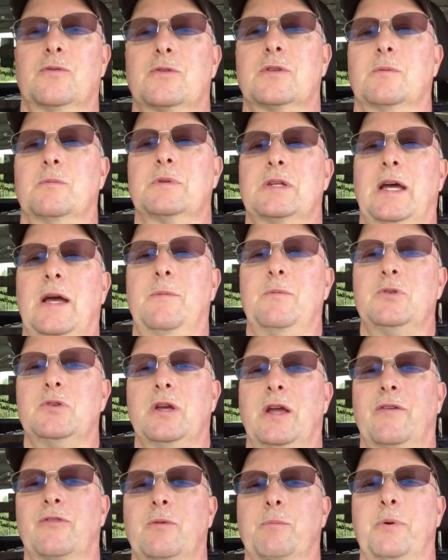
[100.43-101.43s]

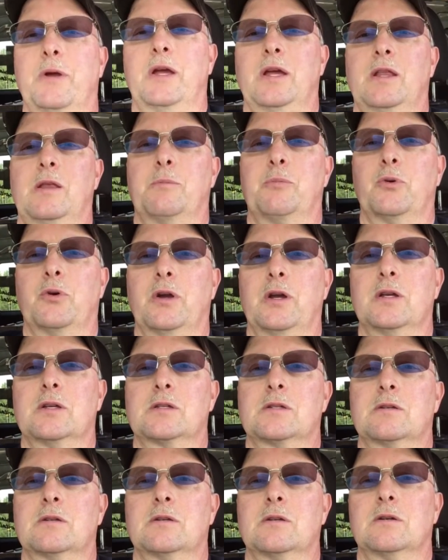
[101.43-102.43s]
Sometimes you have to pay the
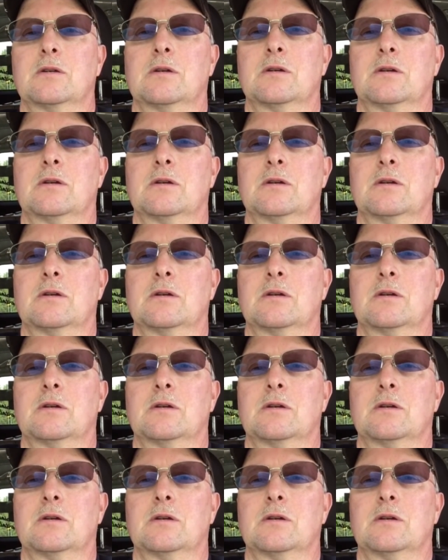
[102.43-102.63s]
price.